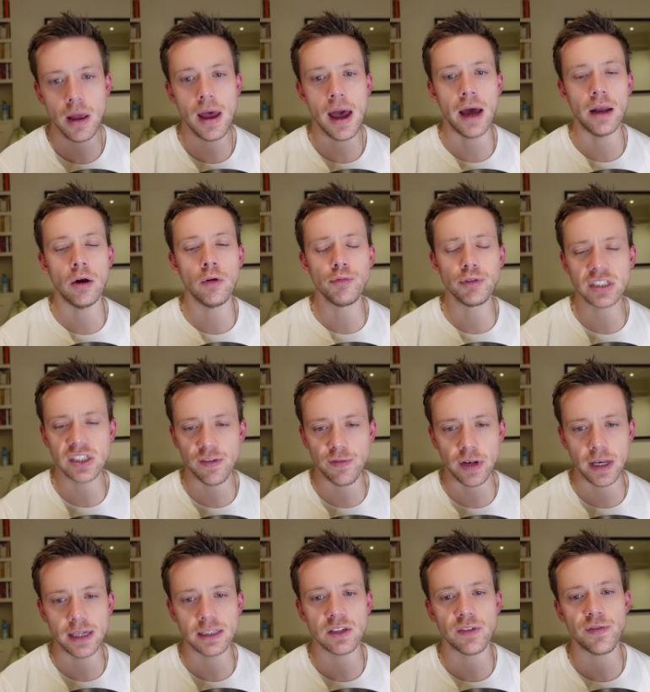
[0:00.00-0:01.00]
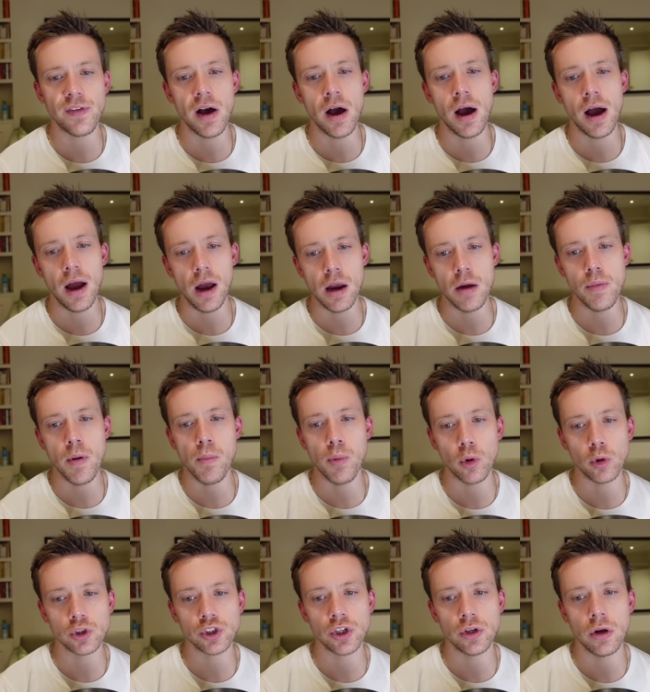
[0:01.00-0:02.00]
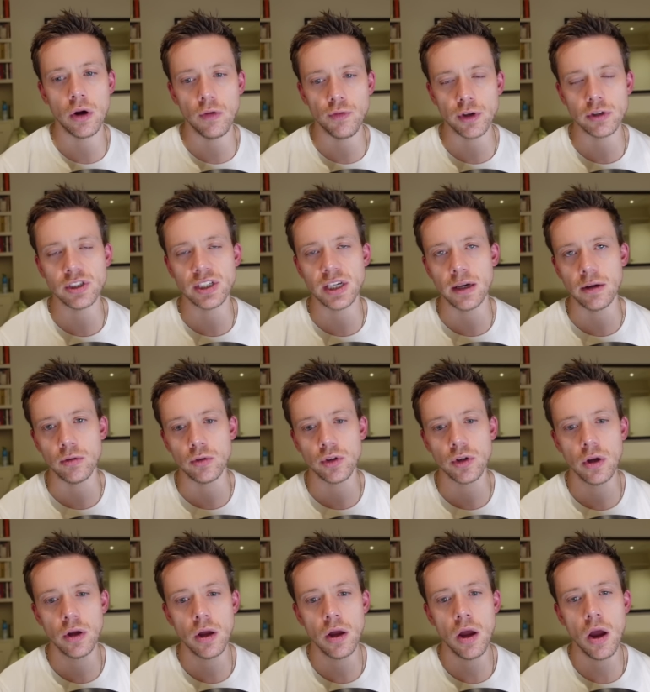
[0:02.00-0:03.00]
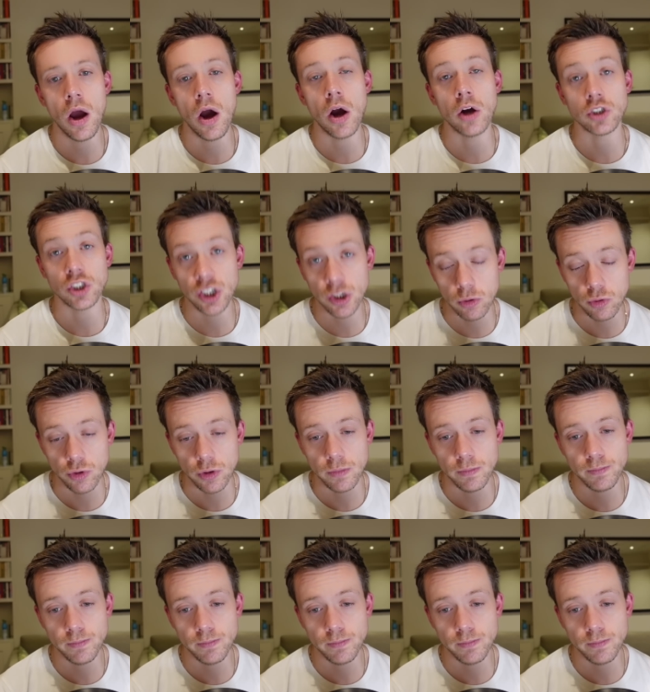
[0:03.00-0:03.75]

and of the civilians, a far higher proportion of those killed are children.